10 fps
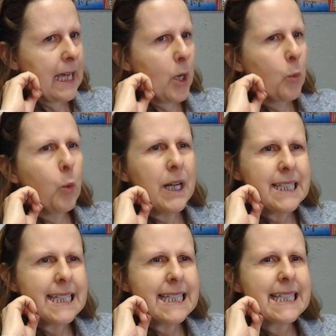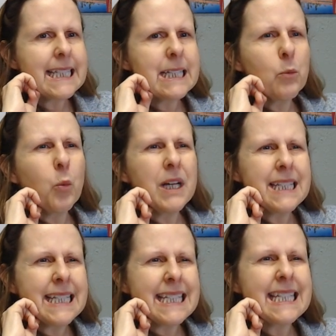What does what
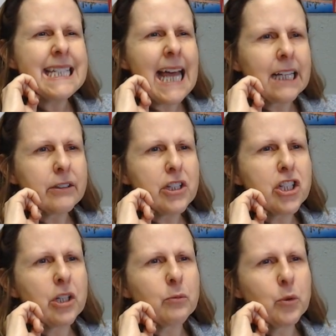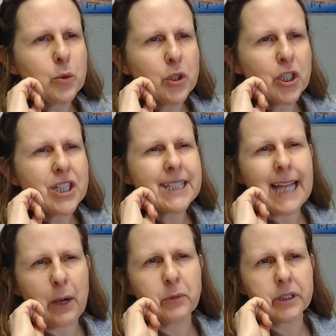does negligent ruler
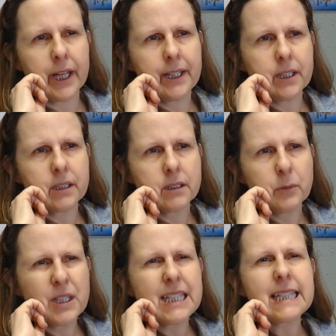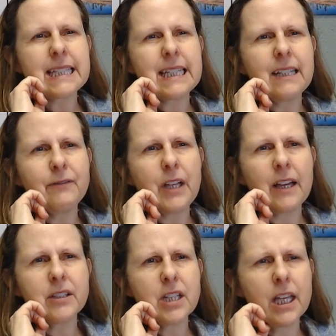sound like? What does it if I
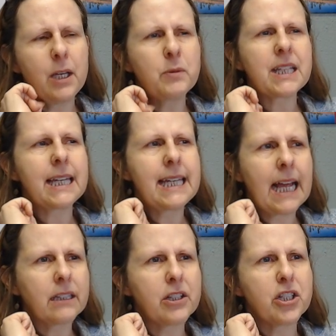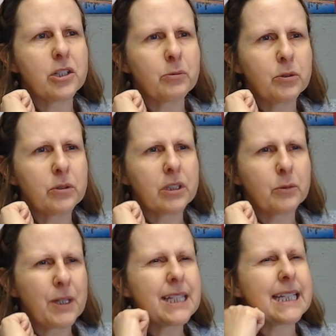say he was a negligent ruler?
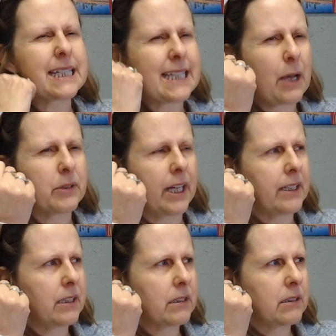What does it sound like?